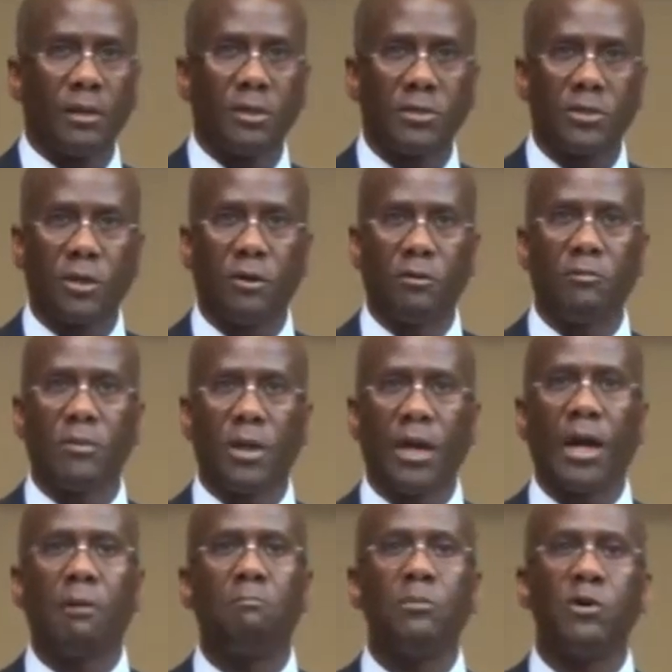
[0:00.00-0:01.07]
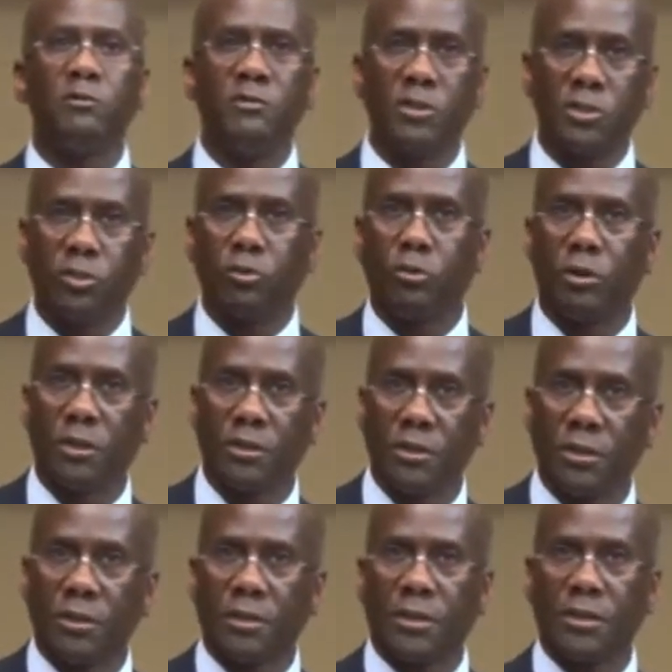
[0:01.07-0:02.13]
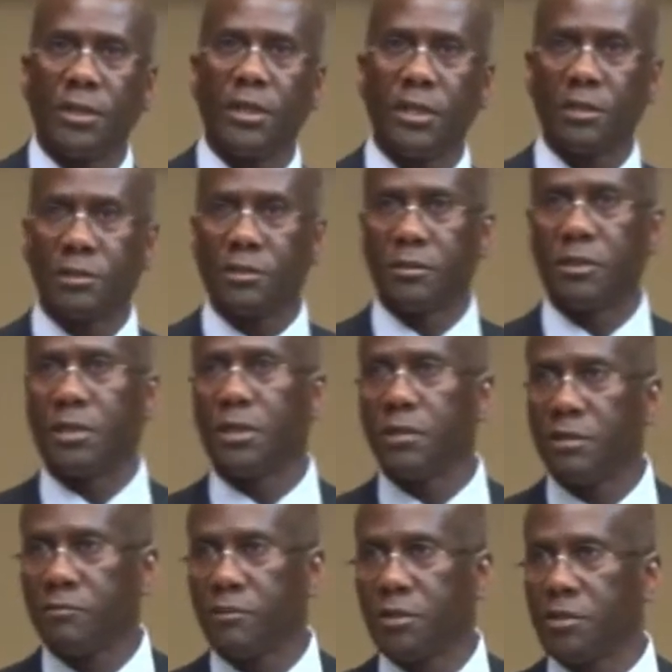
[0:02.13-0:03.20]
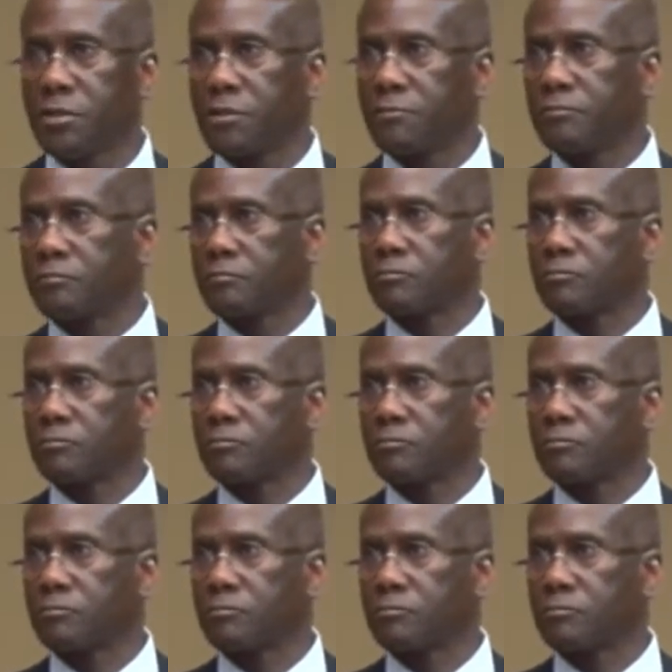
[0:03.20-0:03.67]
So I'm moving toward getting to the end of this.